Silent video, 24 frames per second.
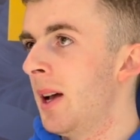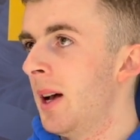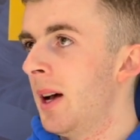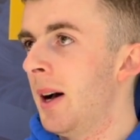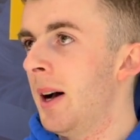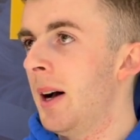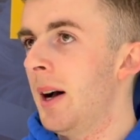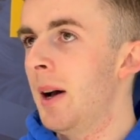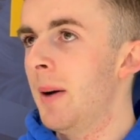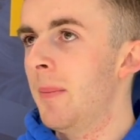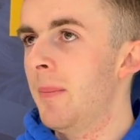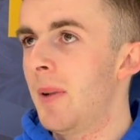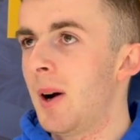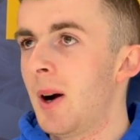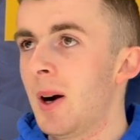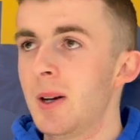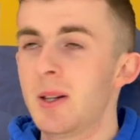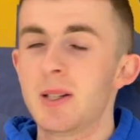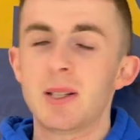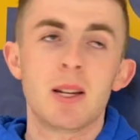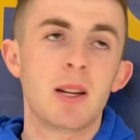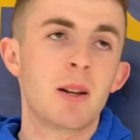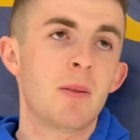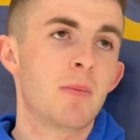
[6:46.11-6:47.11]
Um, our
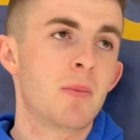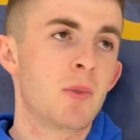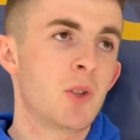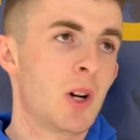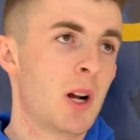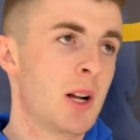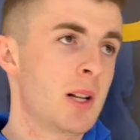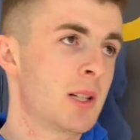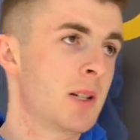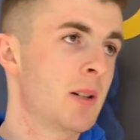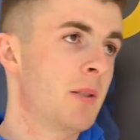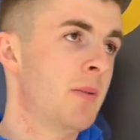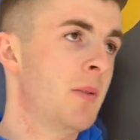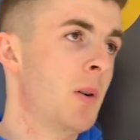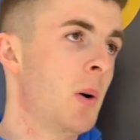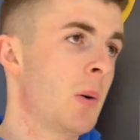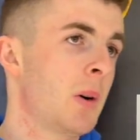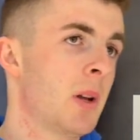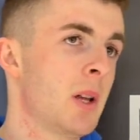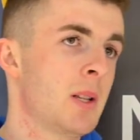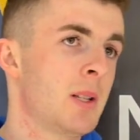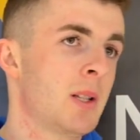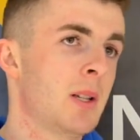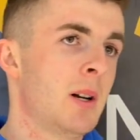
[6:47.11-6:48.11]
team tries to
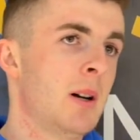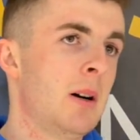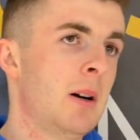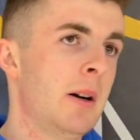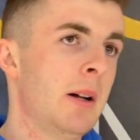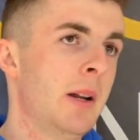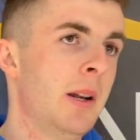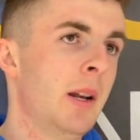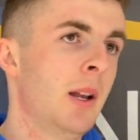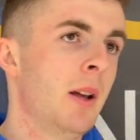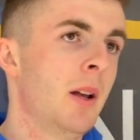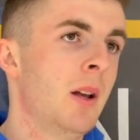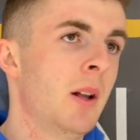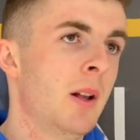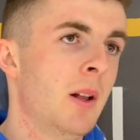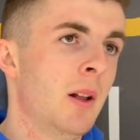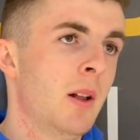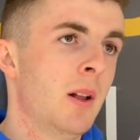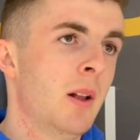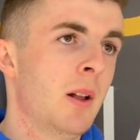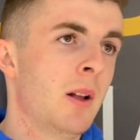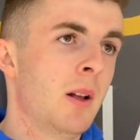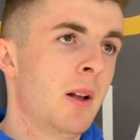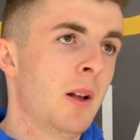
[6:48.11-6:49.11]
focus on,
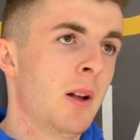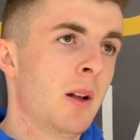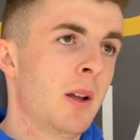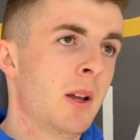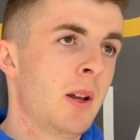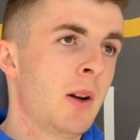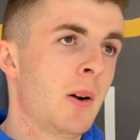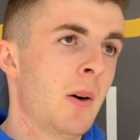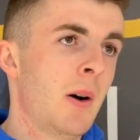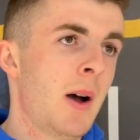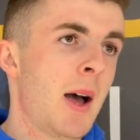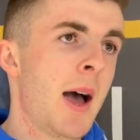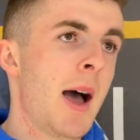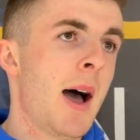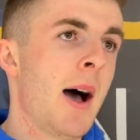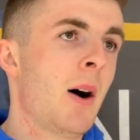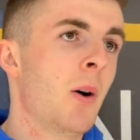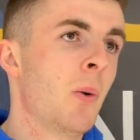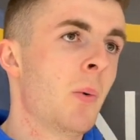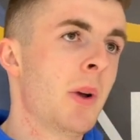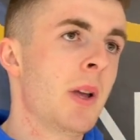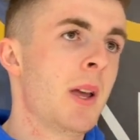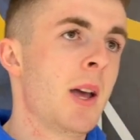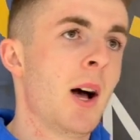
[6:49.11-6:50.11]
you know, how
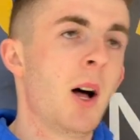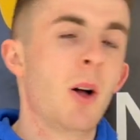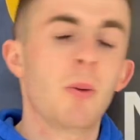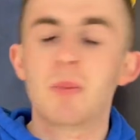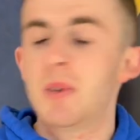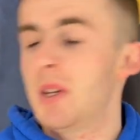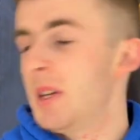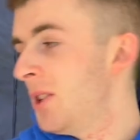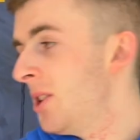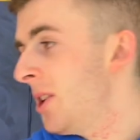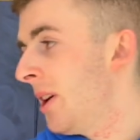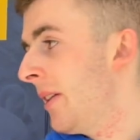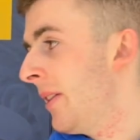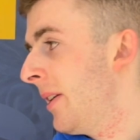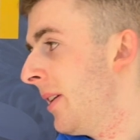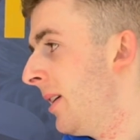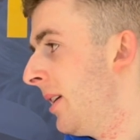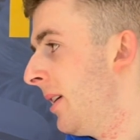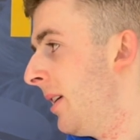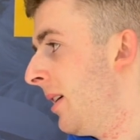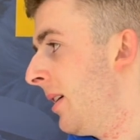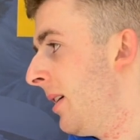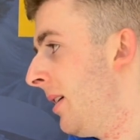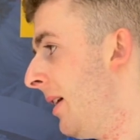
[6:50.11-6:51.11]
we helped each other
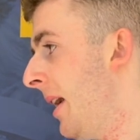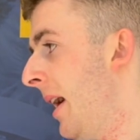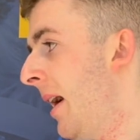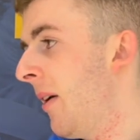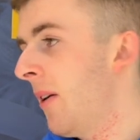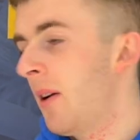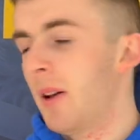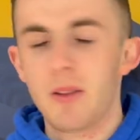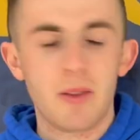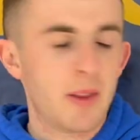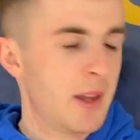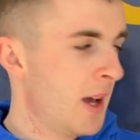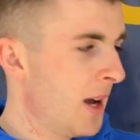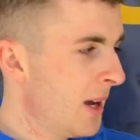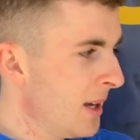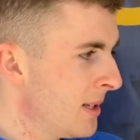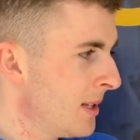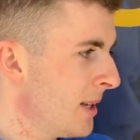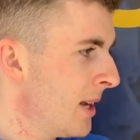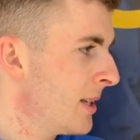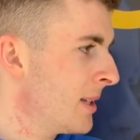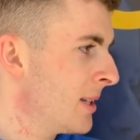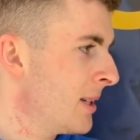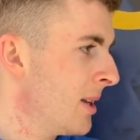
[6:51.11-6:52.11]
out on the ice
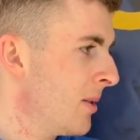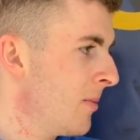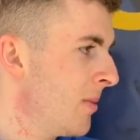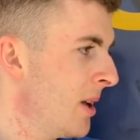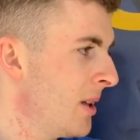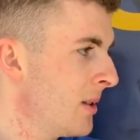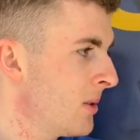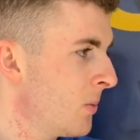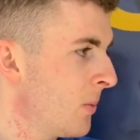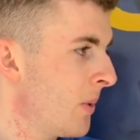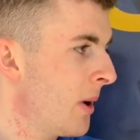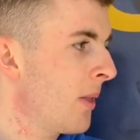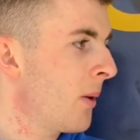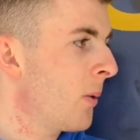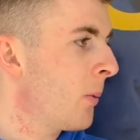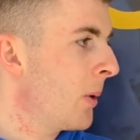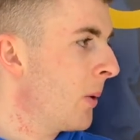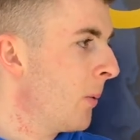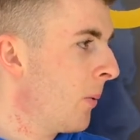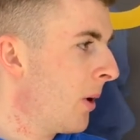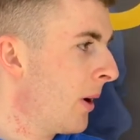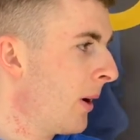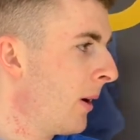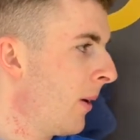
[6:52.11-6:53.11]
as teammates, whether we
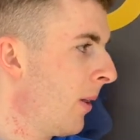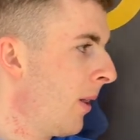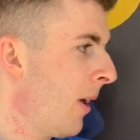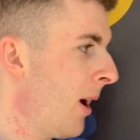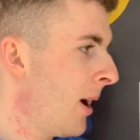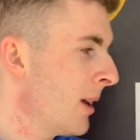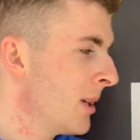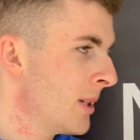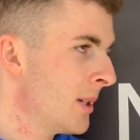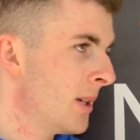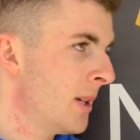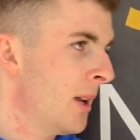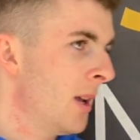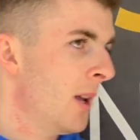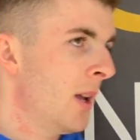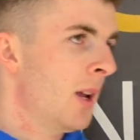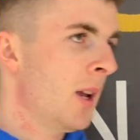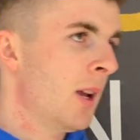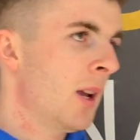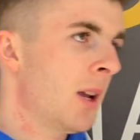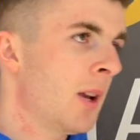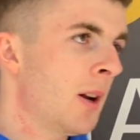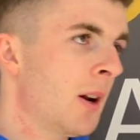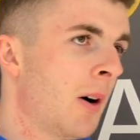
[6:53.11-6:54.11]
won or lost.
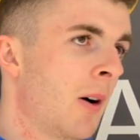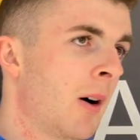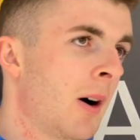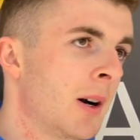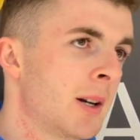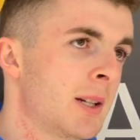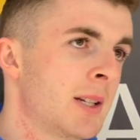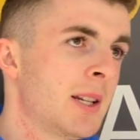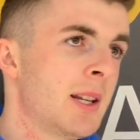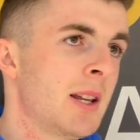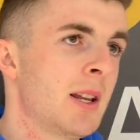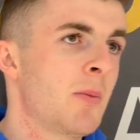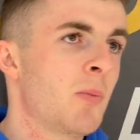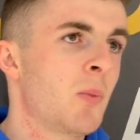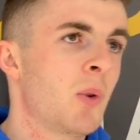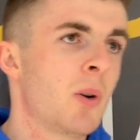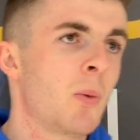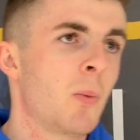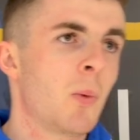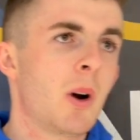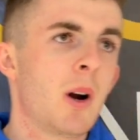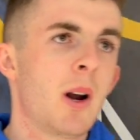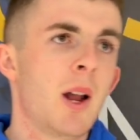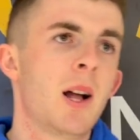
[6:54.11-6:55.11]
You know, our team,
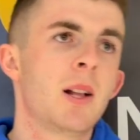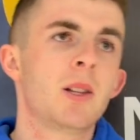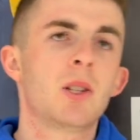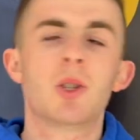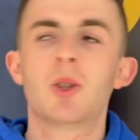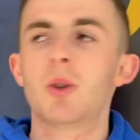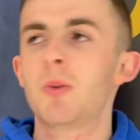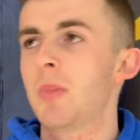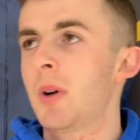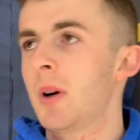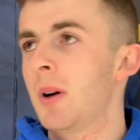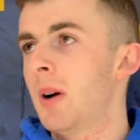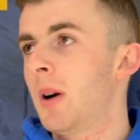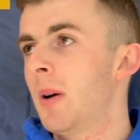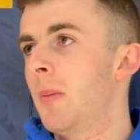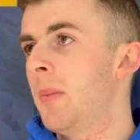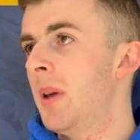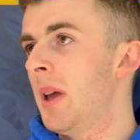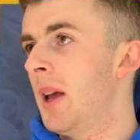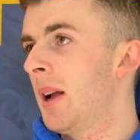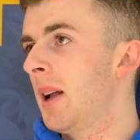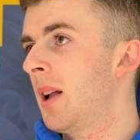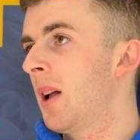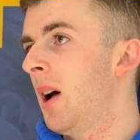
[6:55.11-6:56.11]
we're not super
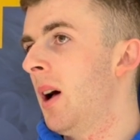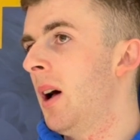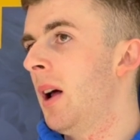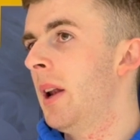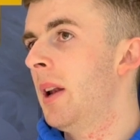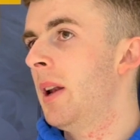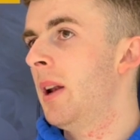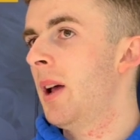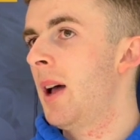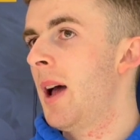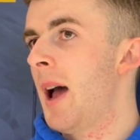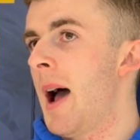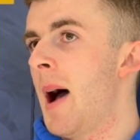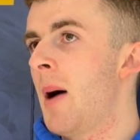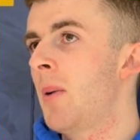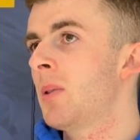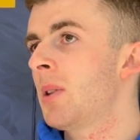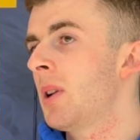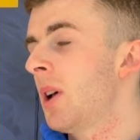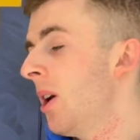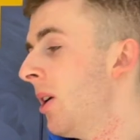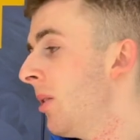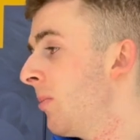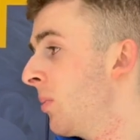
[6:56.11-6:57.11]
big on
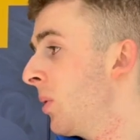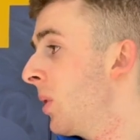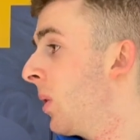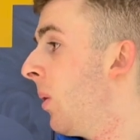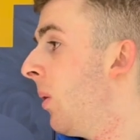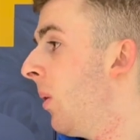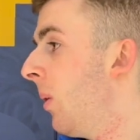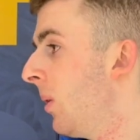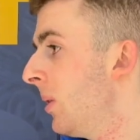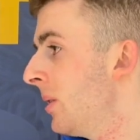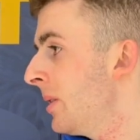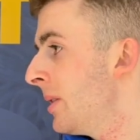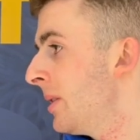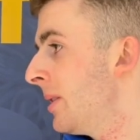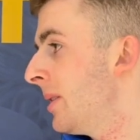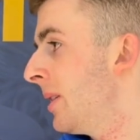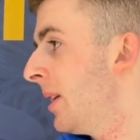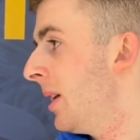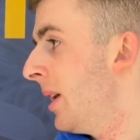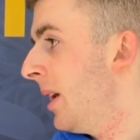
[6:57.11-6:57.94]
outcome goals.